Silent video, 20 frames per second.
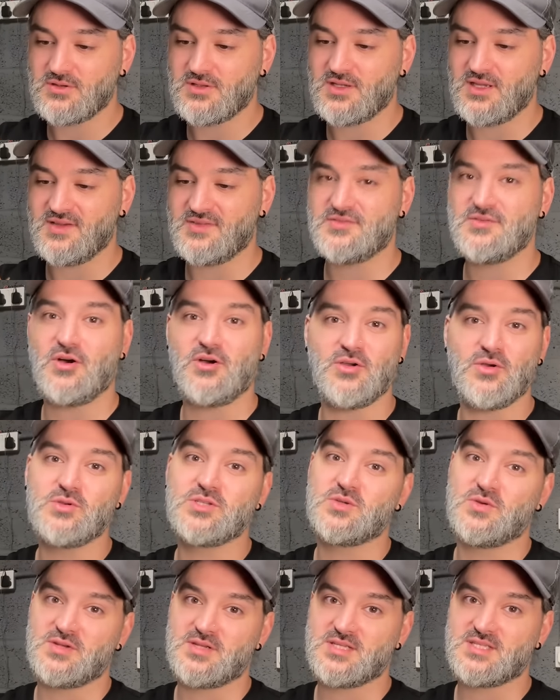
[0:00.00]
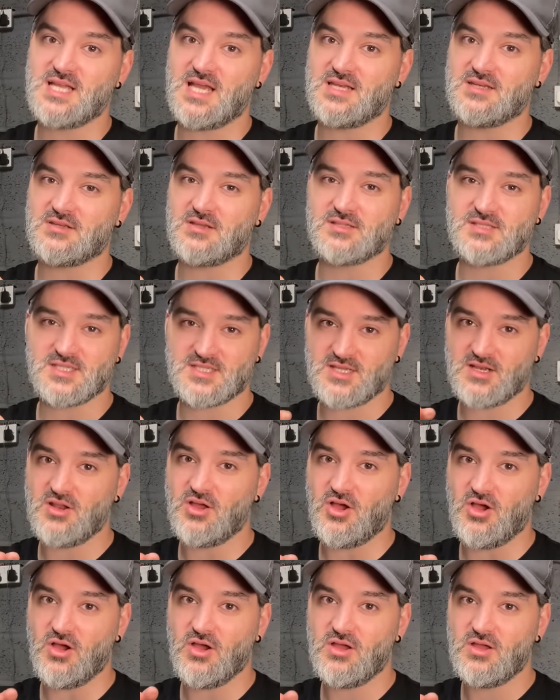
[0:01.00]
If not, I also understand, because it's a
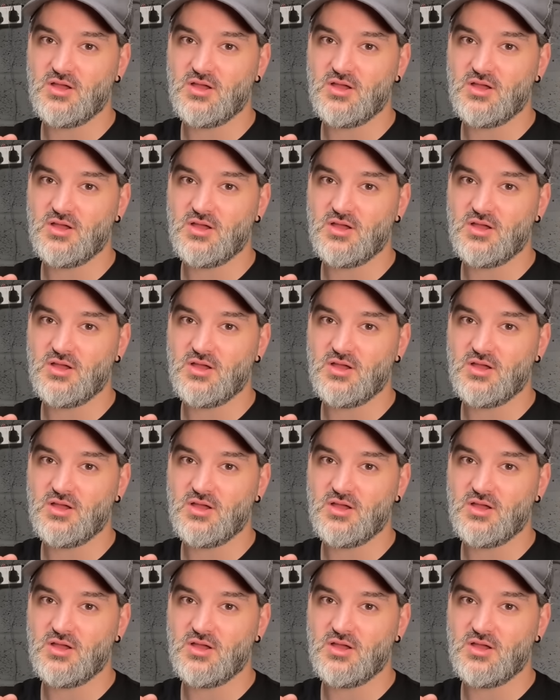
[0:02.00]
lot.